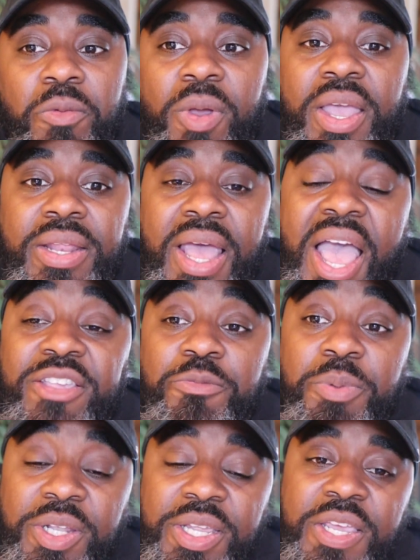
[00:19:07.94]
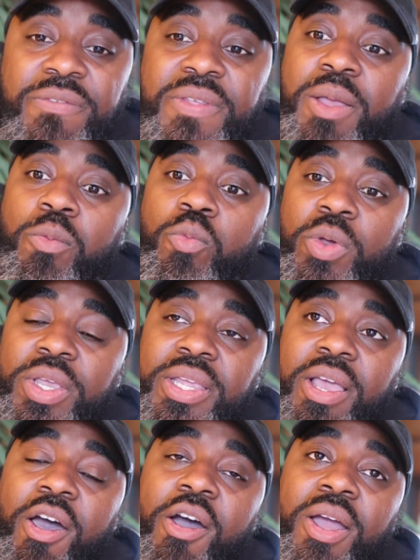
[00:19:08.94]
Right? I just mm-hmm. believe that
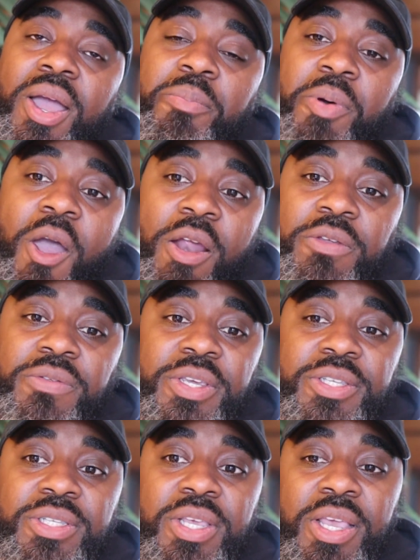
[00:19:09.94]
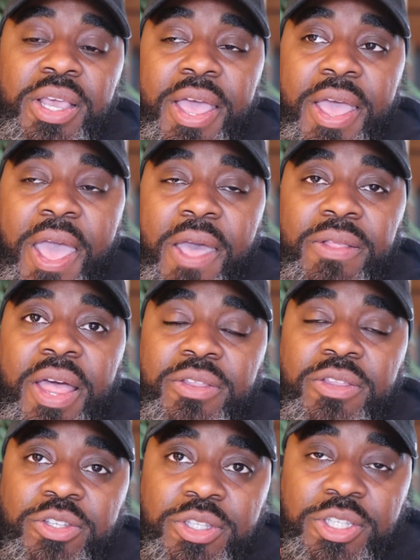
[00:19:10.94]
we are a part of this, like
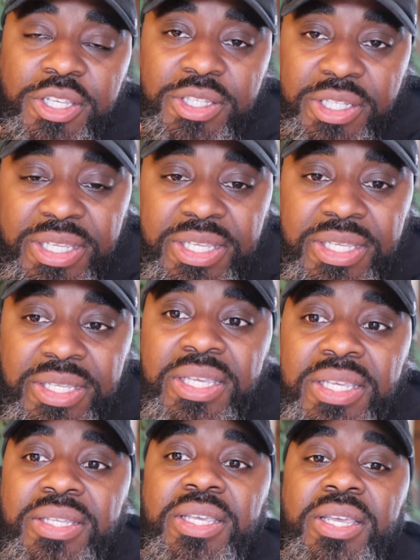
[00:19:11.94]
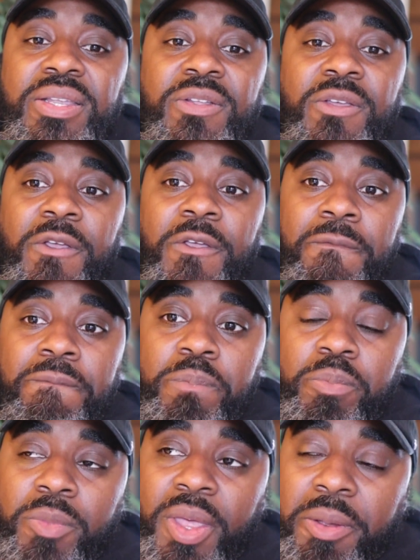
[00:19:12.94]
this, this consistent
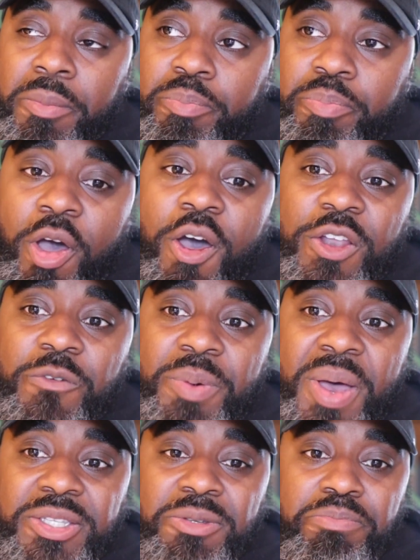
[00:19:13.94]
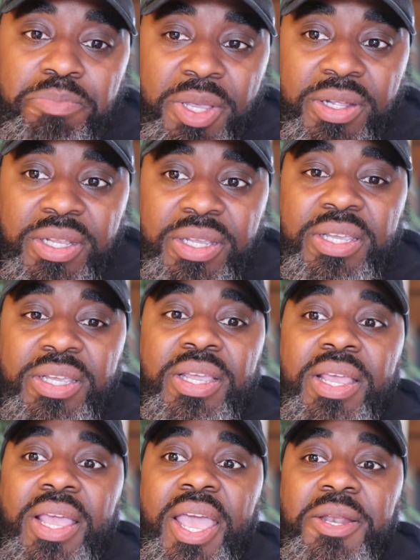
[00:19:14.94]
ball of possibility.
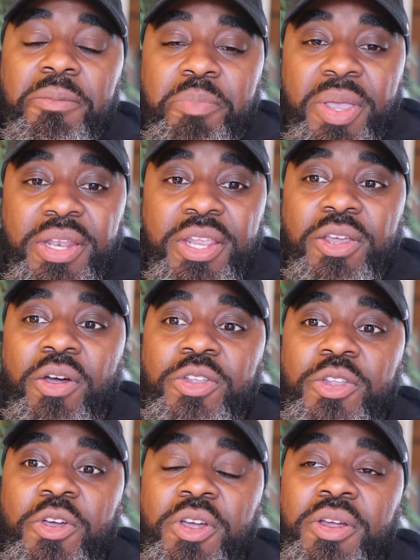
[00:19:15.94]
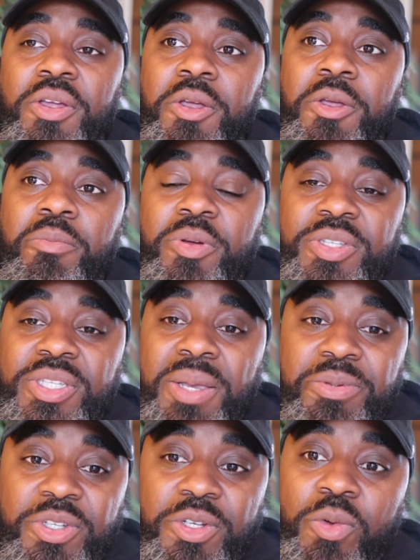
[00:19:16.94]
And depending on your
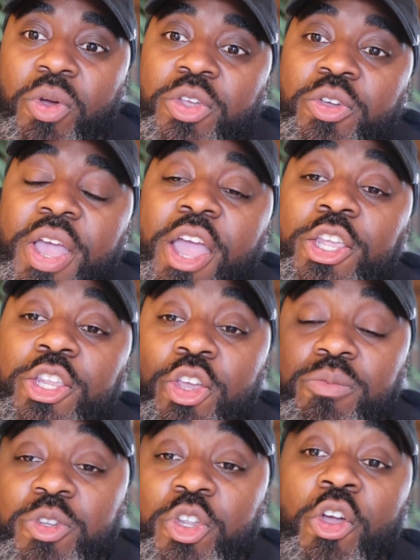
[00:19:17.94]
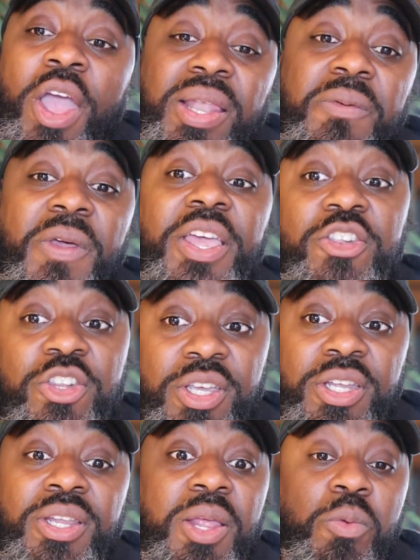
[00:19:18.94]
perception and where your, your
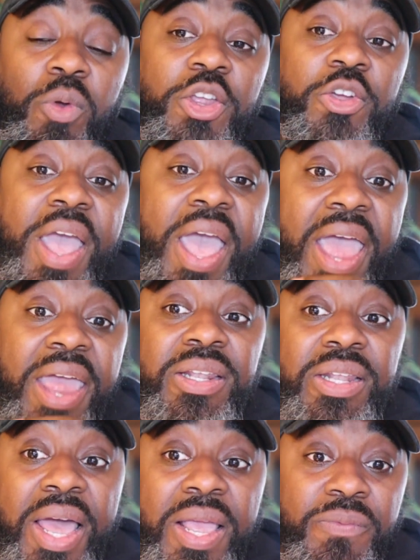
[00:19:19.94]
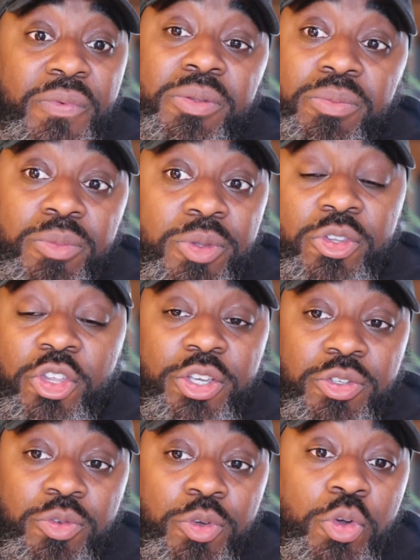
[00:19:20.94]
elevation and where you're at in life and
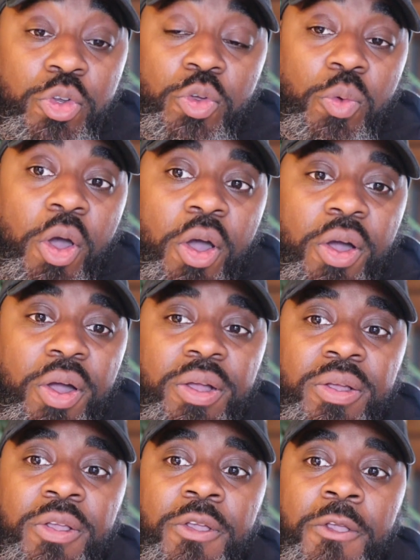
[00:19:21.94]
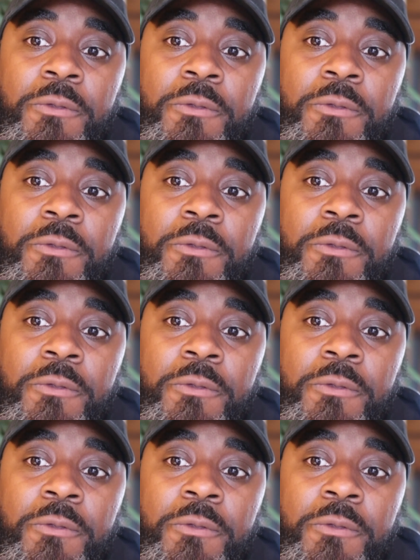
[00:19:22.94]
just who you are,